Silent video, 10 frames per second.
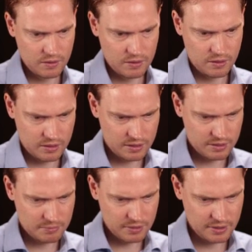Yeah,
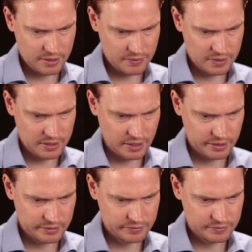let's put it over
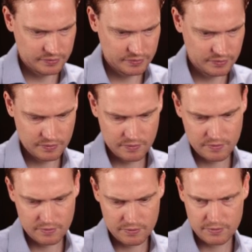here.
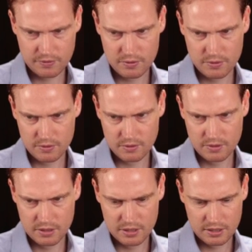For
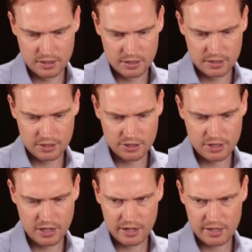
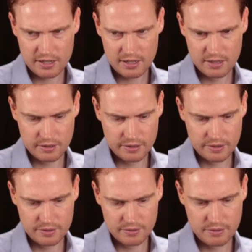J
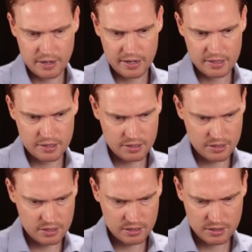in
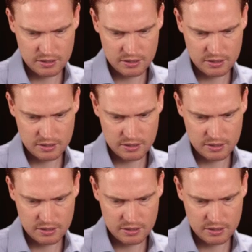range